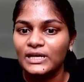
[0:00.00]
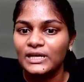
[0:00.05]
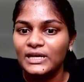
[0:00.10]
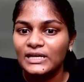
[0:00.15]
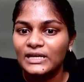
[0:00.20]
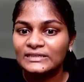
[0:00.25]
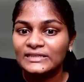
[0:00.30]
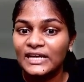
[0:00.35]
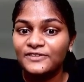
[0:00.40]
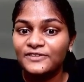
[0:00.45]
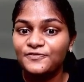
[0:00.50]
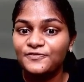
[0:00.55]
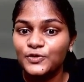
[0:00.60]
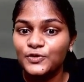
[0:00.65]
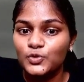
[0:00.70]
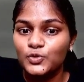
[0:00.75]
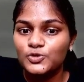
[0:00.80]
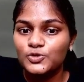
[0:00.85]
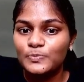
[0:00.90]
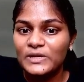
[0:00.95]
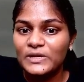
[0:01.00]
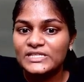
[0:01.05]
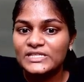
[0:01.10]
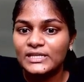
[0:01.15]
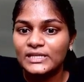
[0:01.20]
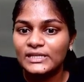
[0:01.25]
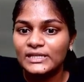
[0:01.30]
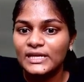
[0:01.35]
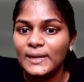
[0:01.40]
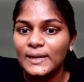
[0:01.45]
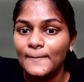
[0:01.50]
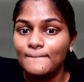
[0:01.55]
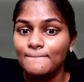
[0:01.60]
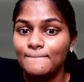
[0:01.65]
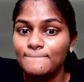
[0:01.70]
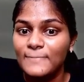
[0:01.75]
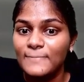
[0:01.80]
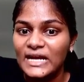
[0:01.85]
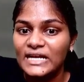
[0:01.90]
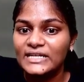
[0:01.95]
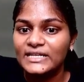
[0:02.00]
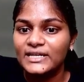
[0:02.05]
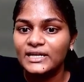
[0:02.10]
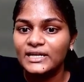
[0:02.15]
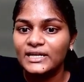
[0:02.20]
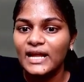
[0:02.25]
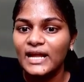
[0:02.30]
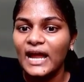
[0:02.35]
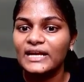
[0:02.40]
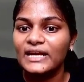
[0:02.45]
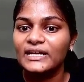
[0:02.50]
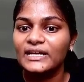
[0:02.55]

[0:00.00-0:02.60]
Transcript: That fuse basically melted and it